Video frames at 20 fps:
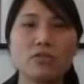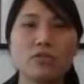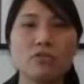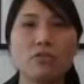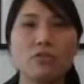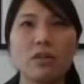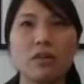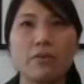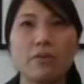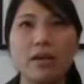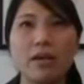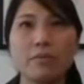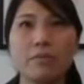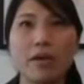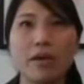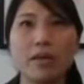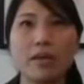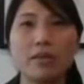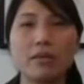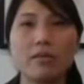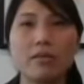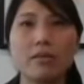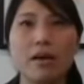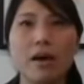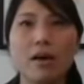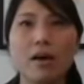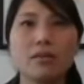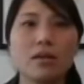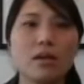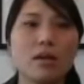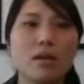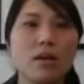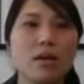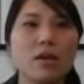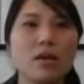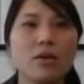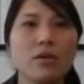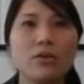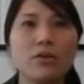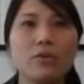is strongly recommended that
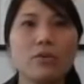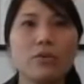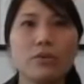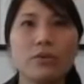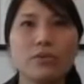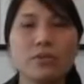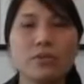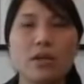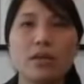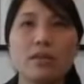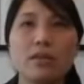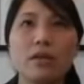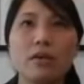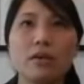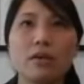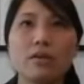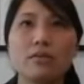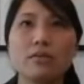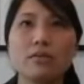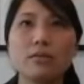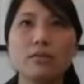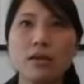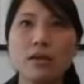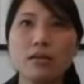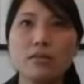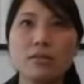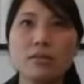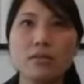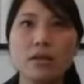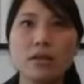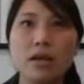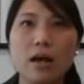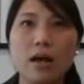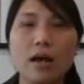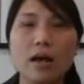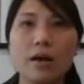you seek their consent